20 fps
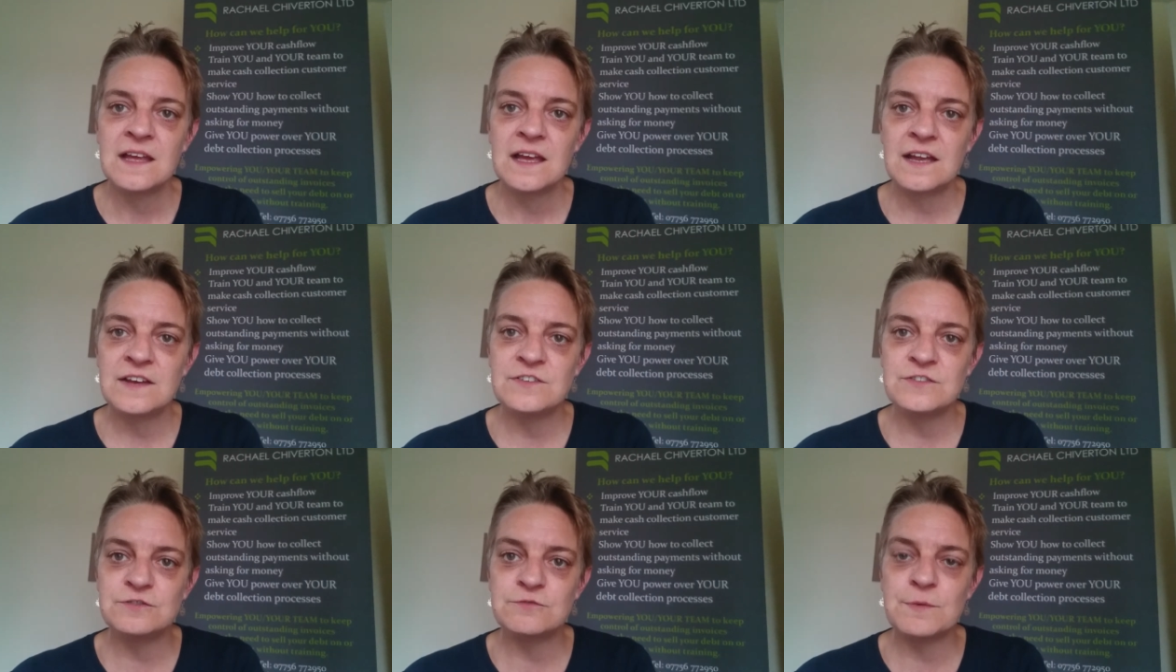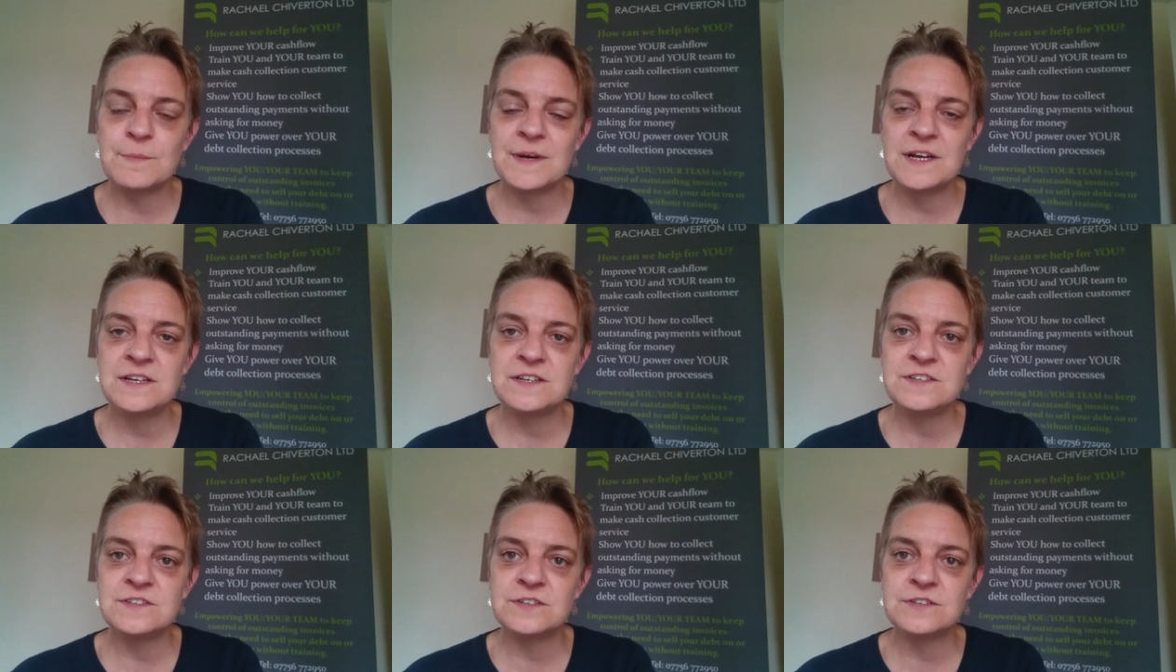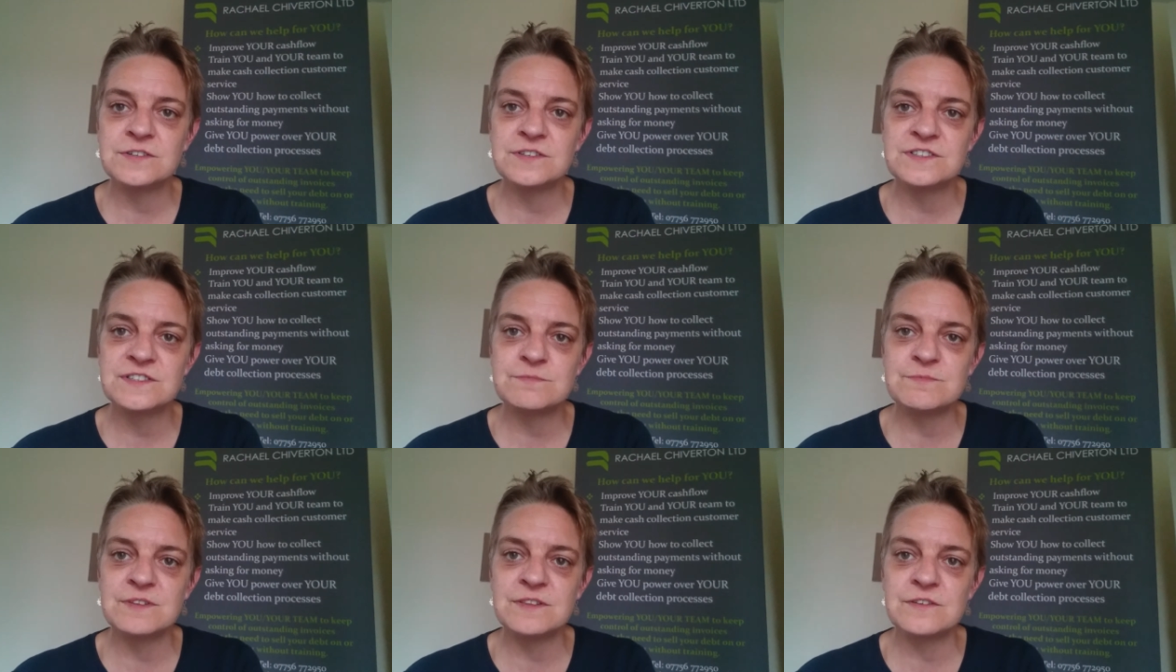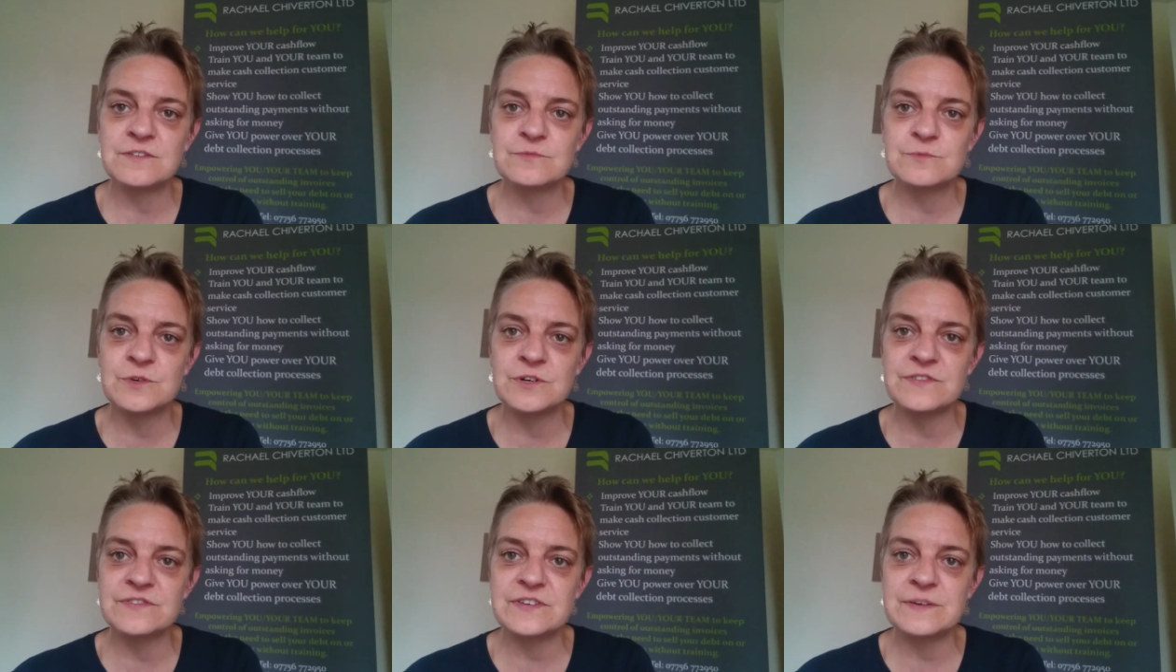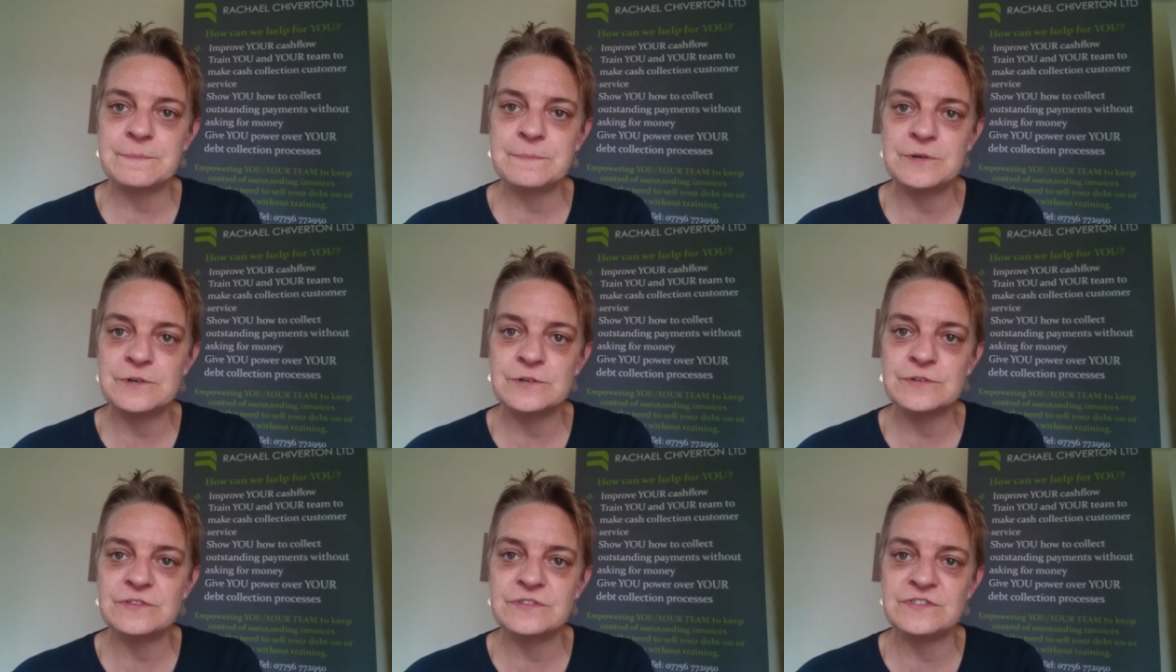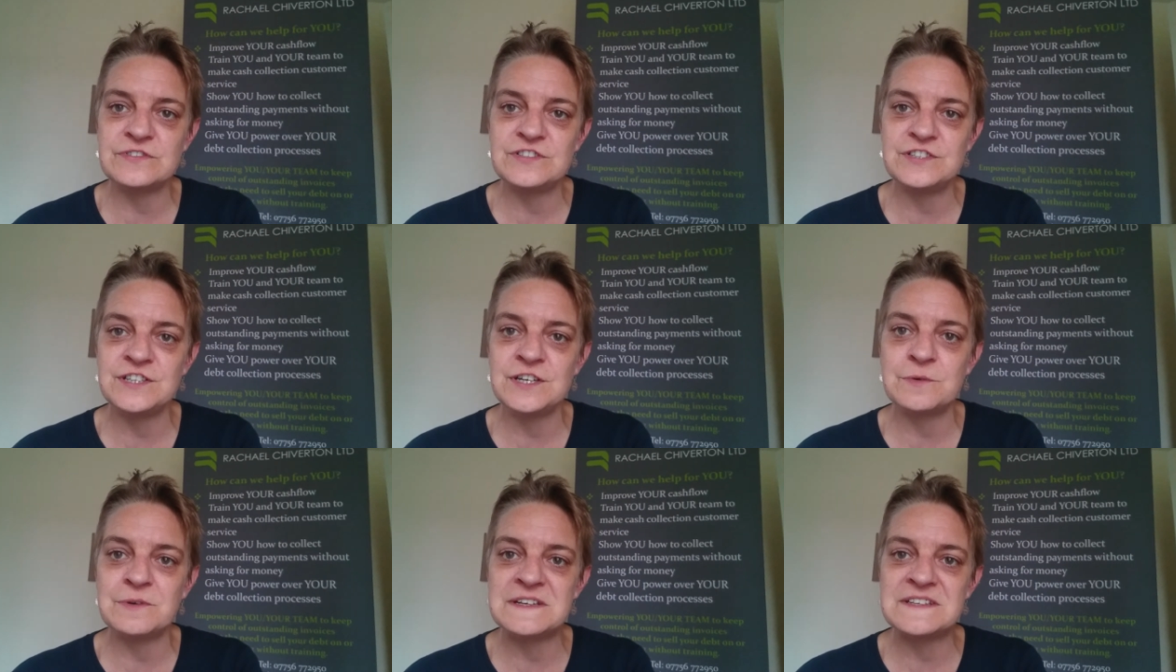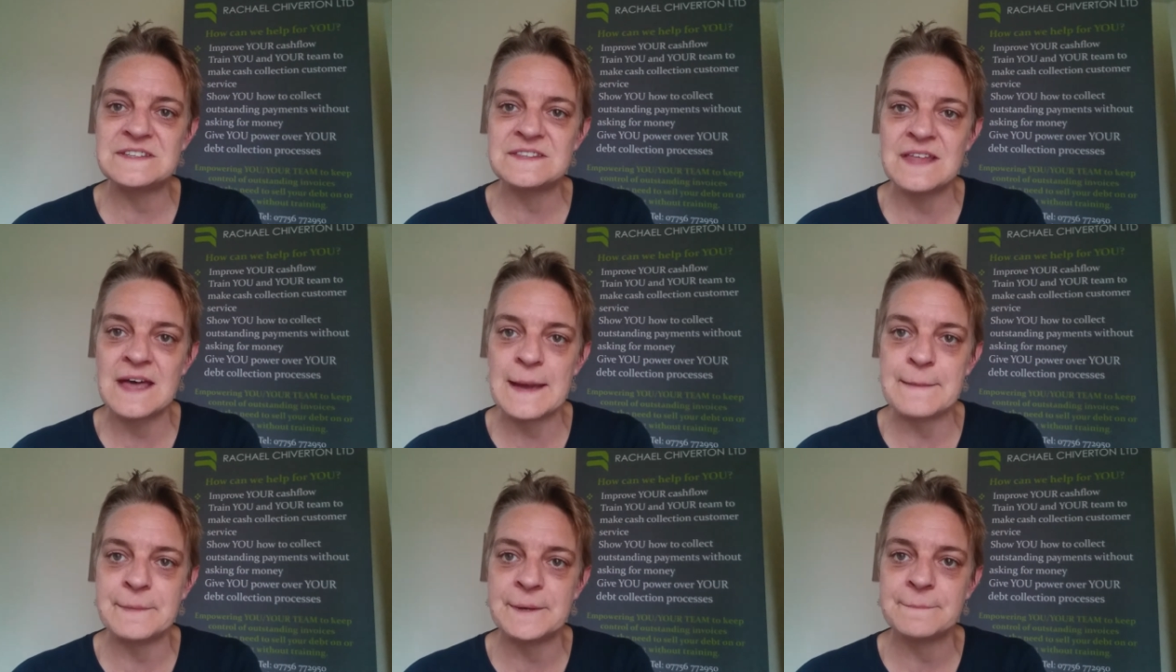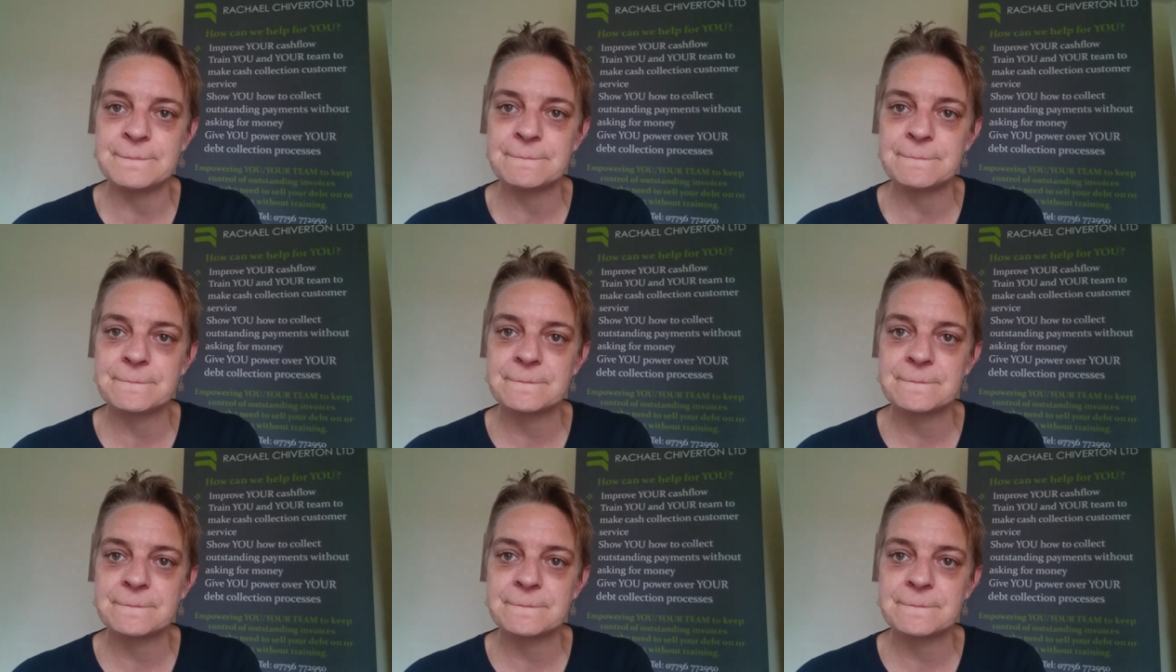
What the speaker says: and you're reminding your customer that what's important to you is them.